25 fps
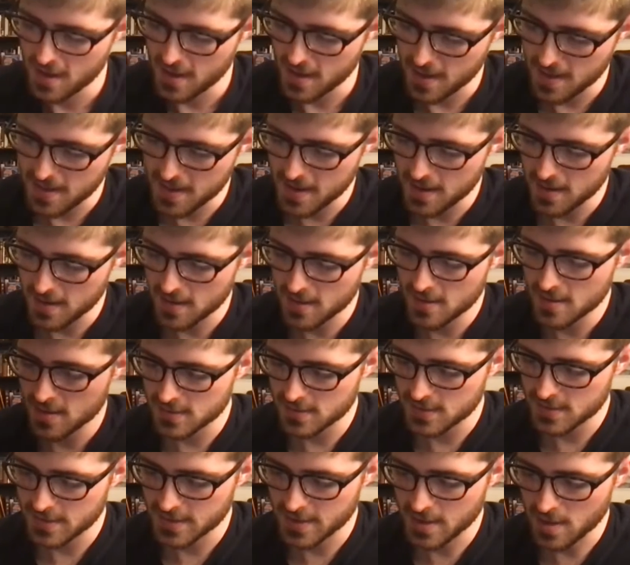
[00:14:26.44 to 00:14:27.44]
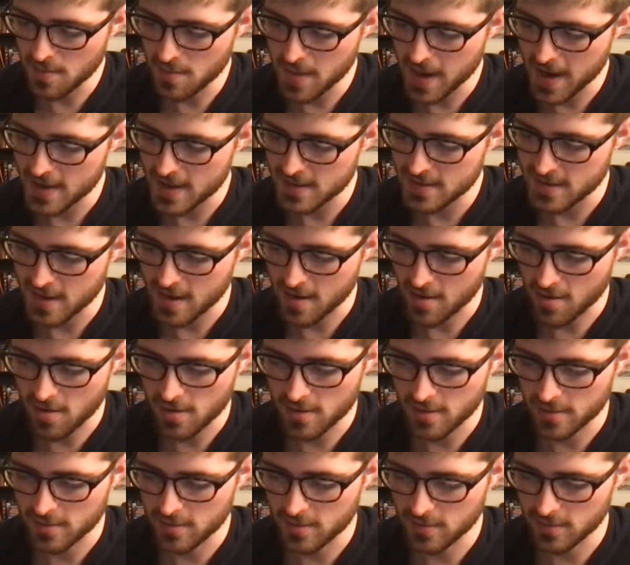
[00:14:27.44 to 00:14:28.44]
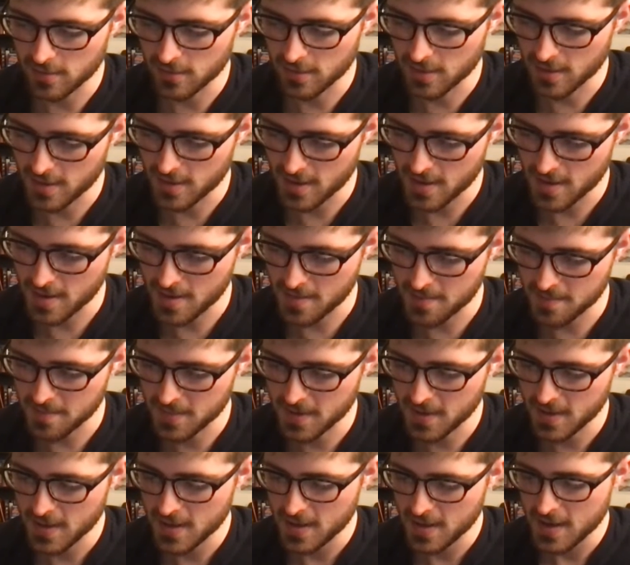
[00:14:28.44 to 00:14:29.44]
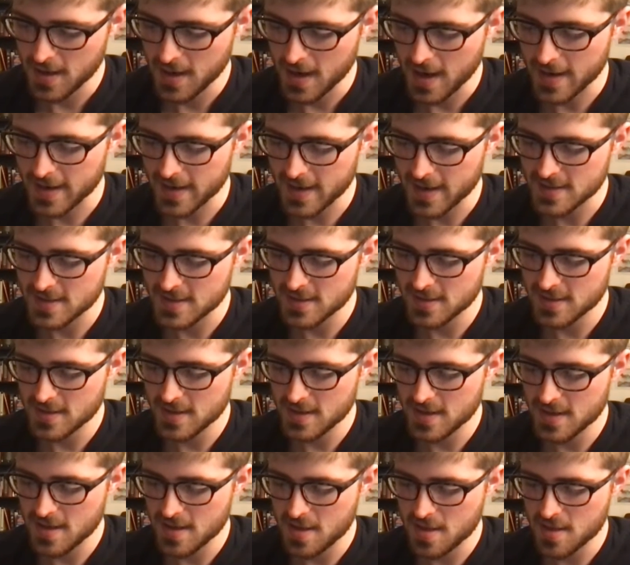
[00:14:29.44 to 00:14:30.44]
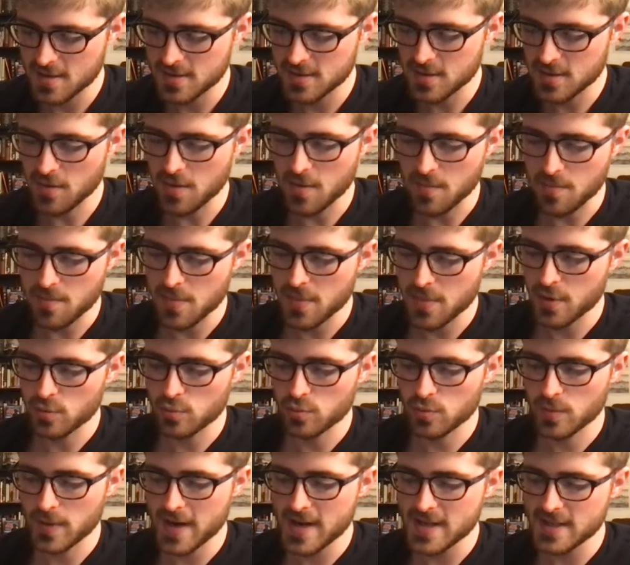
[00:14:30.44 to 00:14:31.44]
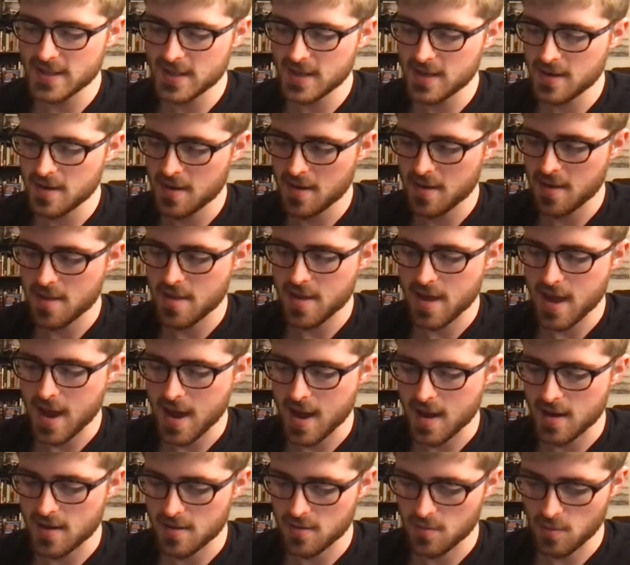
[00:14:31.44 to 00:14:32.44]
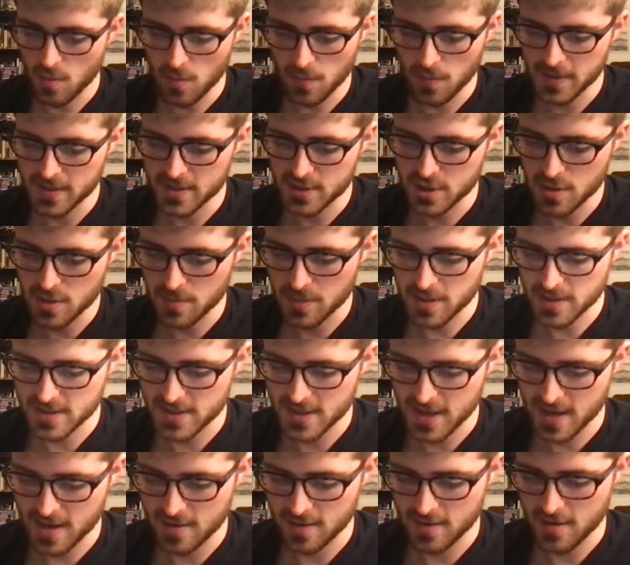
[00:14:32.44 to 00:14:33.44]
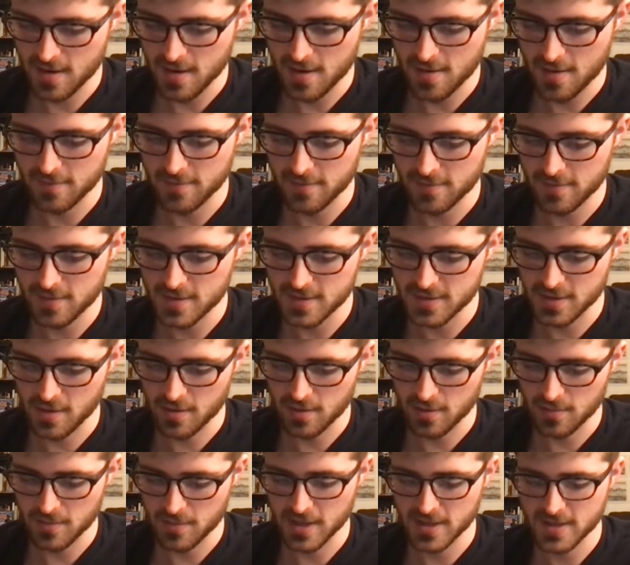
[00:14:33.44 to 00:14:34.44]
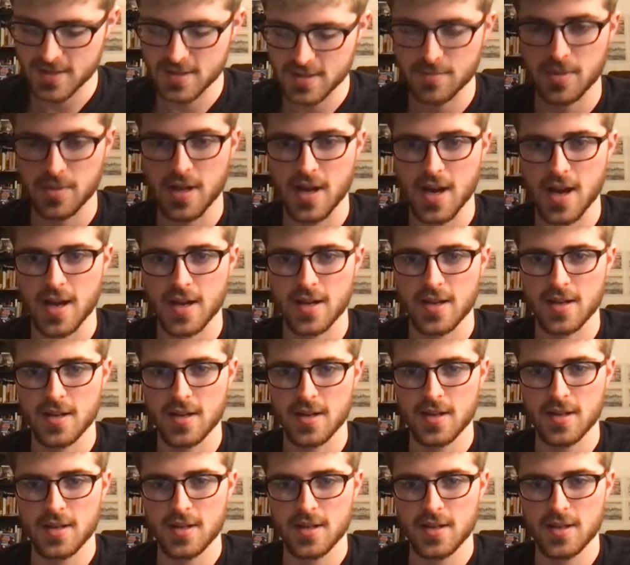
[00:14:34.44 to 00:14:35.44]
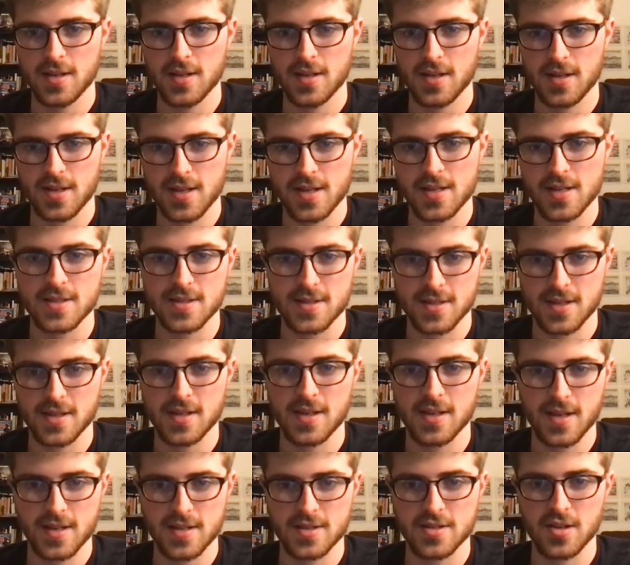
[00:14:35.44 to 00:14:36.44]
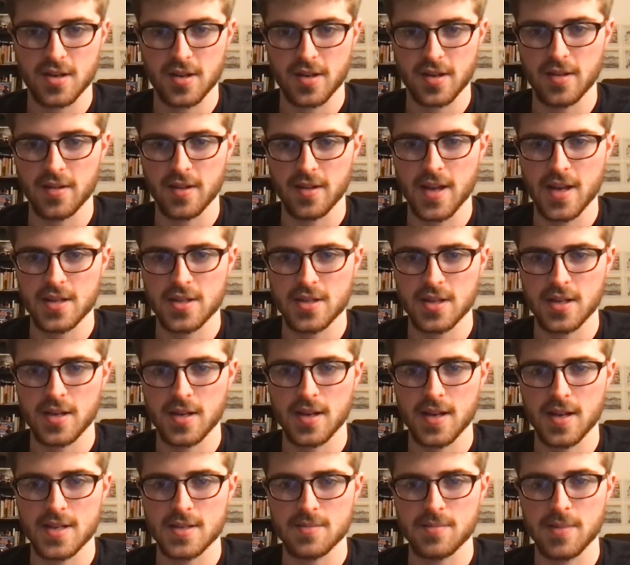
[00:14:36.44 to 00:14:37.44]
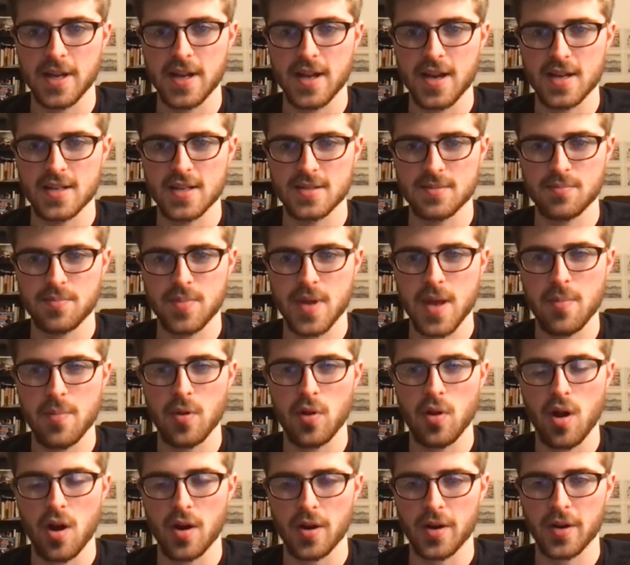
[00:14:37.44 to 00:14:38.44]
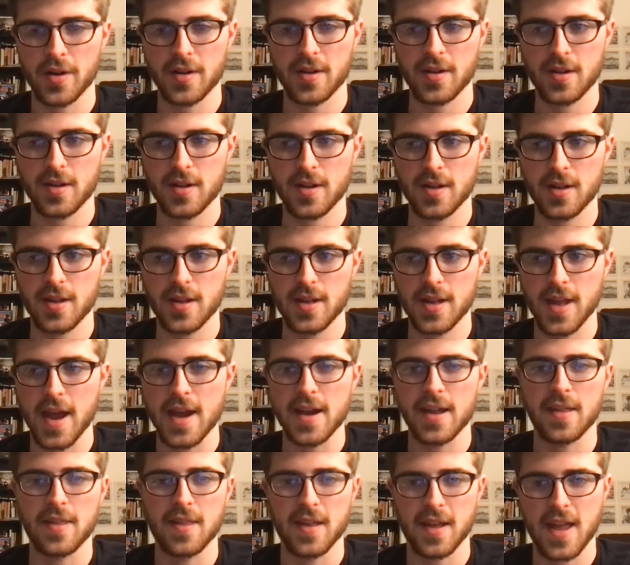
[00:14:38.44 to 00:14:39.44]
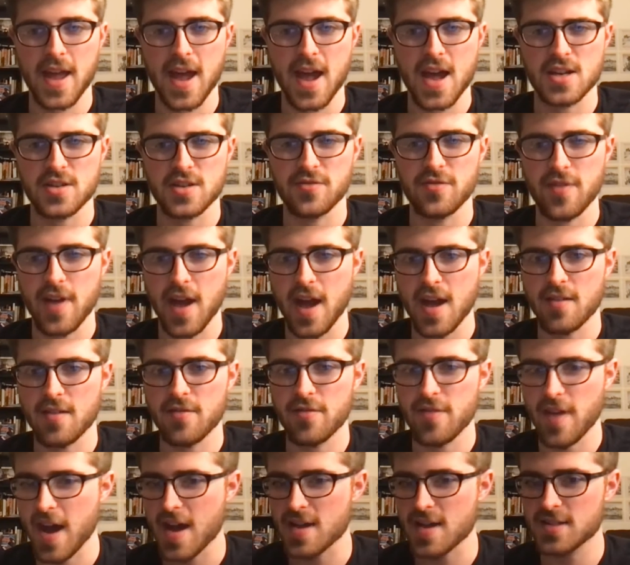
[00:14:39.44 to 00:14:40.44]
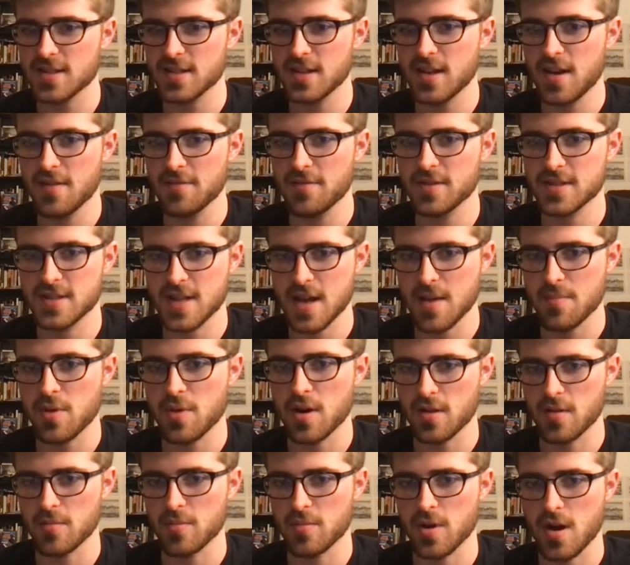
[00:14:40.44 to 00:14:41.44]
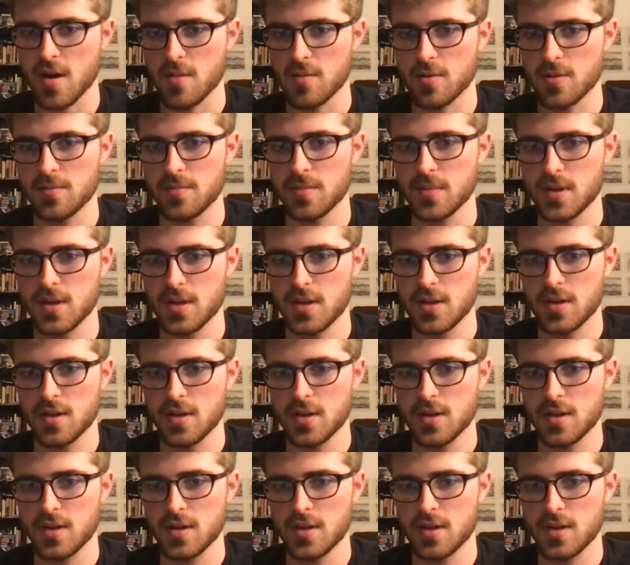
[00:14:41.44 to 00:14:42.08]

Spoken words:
And then to go back to that article, I guess so. The reason that only 2% of the total money supply is in circulation is because people aren't getting the cash fast enough. Is that part of the problem?